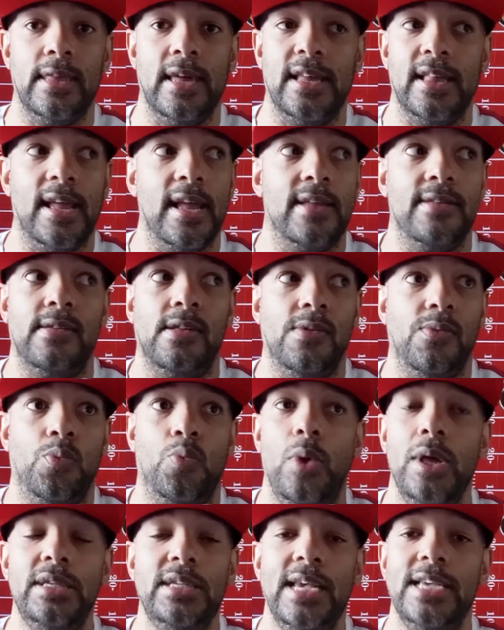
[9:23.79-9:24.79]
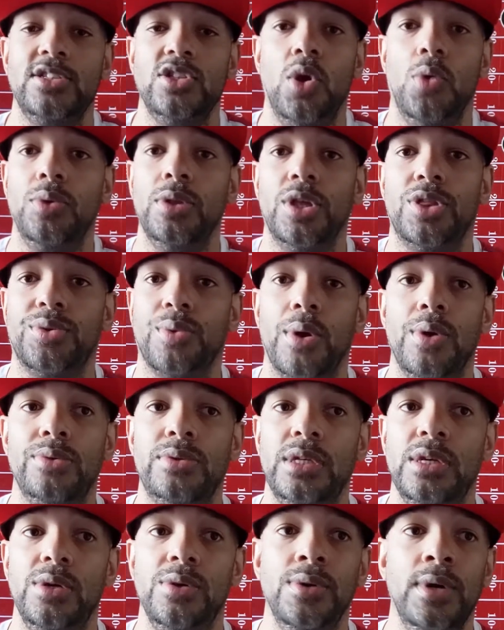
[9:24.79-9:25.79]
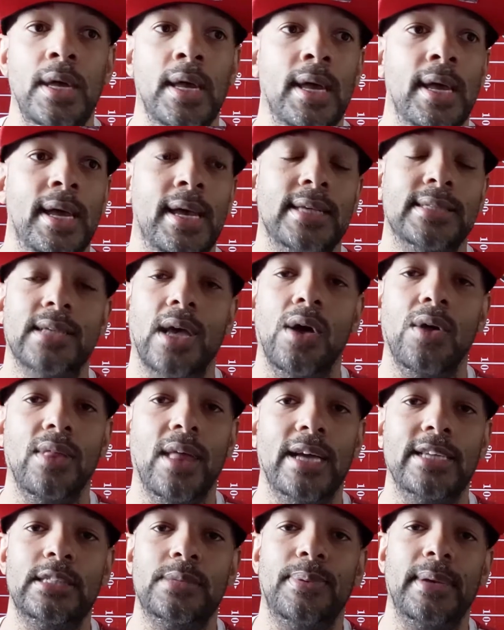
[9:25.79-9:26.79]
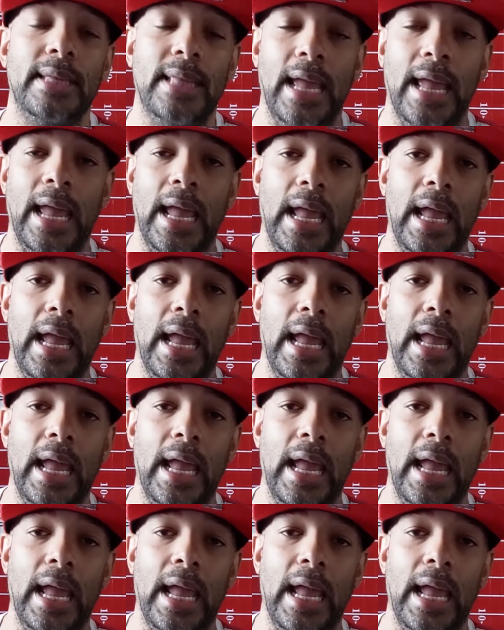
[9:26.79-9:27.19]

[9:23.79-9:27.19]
Like, Wentz has no one to throw to. His O-line's been